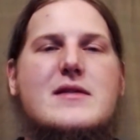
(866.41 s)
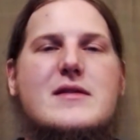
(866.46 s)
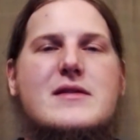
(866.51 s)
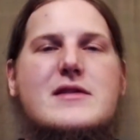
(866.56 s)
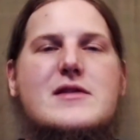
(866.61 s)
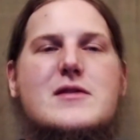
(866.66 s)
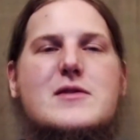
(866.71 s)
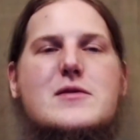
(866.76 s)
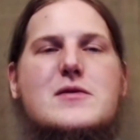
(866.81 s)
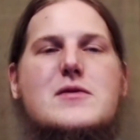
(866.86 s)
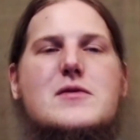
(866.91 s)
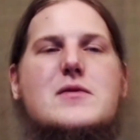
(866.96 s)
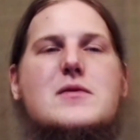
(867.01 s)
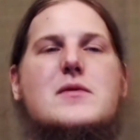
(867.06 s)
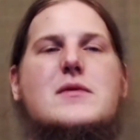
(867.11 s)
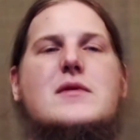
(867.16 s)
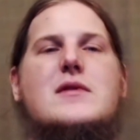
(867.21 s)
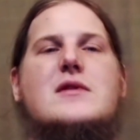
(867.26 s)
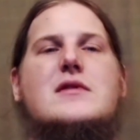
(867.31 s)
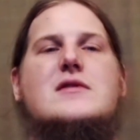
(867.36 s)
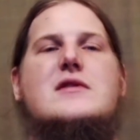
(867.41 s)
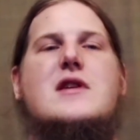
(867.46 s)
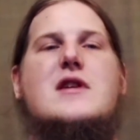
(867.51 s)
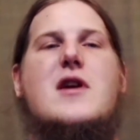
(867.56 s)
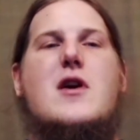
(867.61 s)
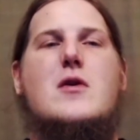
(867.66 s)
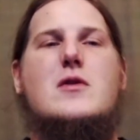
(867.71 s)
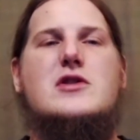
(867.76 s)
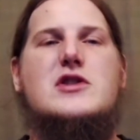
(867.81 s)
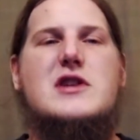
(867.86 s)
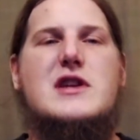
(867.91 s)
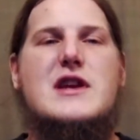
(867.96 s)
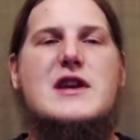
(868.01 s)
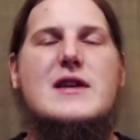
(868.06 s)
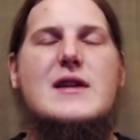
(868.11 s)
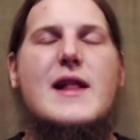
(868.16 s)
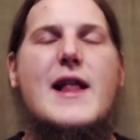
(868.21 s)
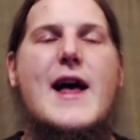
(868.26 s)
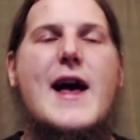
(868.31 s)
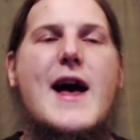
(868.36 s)
to
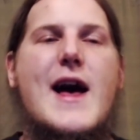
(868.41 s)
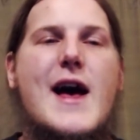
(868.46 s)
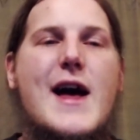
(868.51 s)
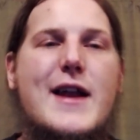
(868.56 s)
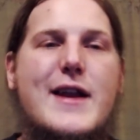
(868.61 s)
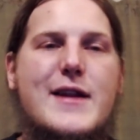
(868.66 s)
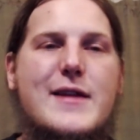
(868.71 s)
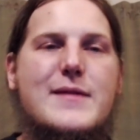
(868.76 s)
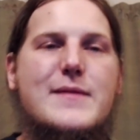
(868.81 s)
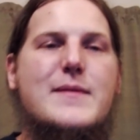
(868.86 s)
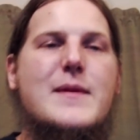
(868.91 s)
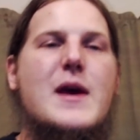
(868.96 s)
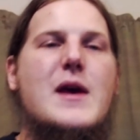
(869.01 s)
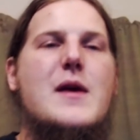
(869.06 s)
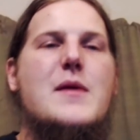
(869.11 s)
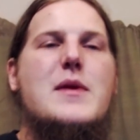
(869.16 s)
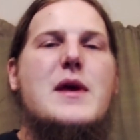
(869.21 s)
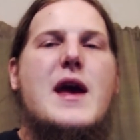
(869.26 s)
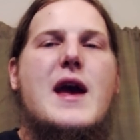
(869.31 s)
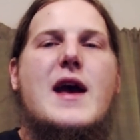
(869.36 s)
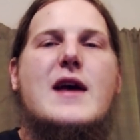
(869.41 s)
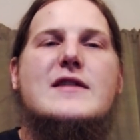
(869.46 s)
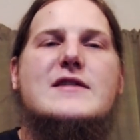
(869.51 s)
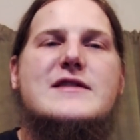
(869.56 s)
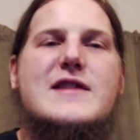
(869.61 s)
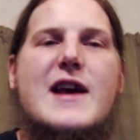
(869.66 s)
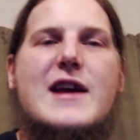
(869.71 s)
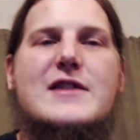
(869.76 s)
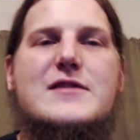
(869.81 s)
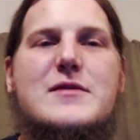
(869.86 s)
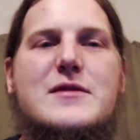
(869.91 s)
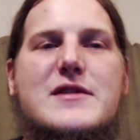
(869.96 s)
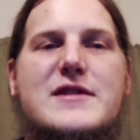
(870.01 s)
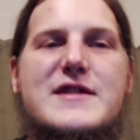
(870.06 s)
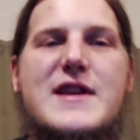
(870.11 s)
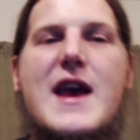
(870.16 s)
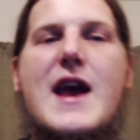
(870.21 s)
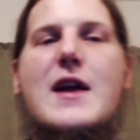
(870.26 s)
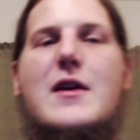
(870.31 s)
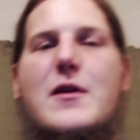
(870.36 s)
Tenochtitlan and the Aztecs were
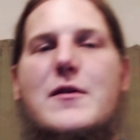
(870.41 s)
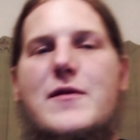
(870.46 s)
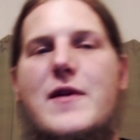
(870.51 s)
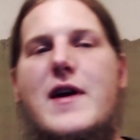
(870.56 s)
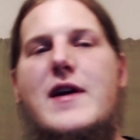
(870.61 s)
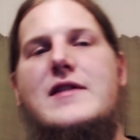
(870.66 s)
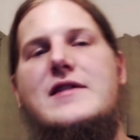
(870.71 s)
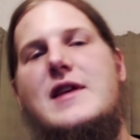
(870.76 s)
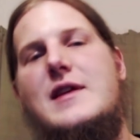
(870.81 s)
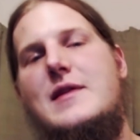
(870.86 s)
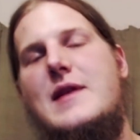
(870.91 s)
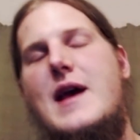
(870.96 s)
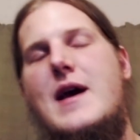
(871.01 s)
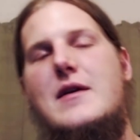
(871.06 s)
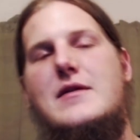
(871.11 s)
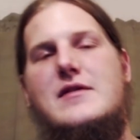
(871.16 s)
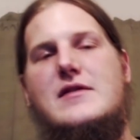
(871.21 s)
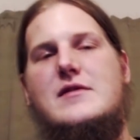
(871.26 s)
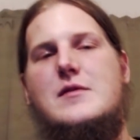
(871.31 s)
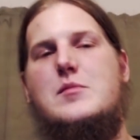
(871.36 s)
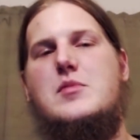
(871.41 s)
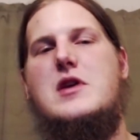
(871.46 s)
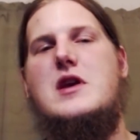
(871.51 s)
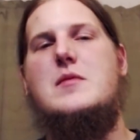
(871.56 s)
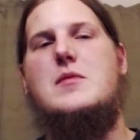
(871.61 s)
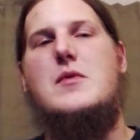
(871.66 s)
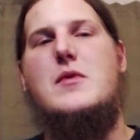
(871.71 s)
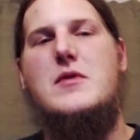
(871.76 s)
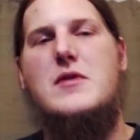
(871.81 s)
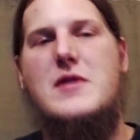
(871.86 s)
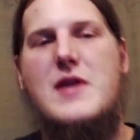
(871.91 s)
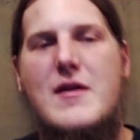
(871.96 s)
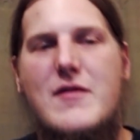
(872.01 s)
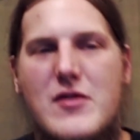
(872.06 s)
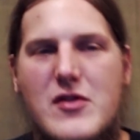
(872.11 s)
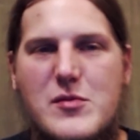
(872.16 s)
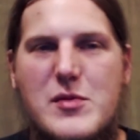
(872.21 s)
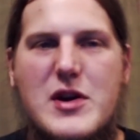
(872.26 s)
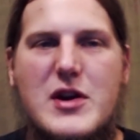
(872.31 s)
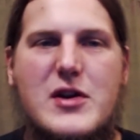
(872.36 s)
sacrificing thousands of people, you'd have a
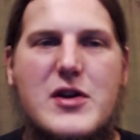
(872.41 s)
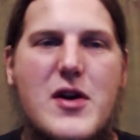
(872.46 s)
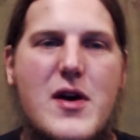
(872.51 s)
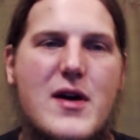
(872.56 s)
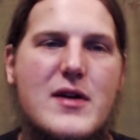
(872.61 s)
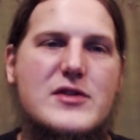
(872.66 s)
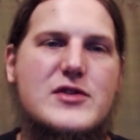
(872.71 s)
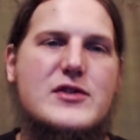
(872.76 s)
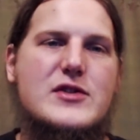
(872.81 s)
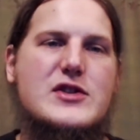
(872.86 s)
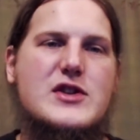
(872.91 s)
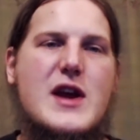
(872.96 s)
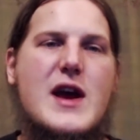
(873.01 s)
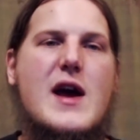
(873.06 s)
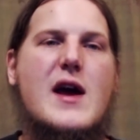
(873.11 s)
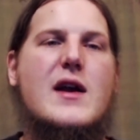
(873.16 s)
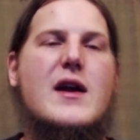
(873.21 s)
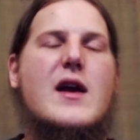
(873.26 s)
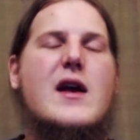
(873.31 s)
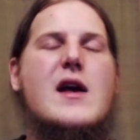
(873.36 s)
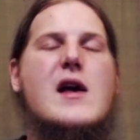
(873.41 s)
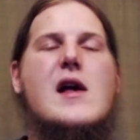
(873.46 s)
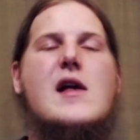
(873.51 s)
little bit of culture shock.